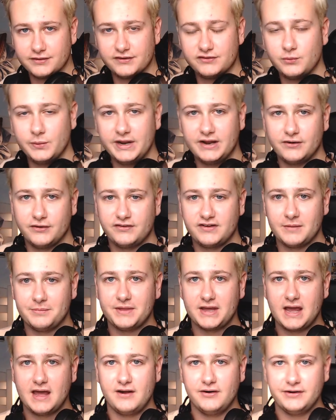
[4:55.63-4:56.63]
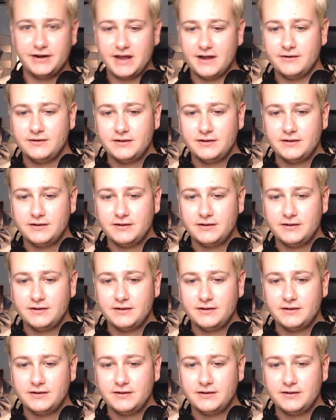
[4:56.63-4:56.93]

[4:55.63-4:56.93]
this week or something. I don't know.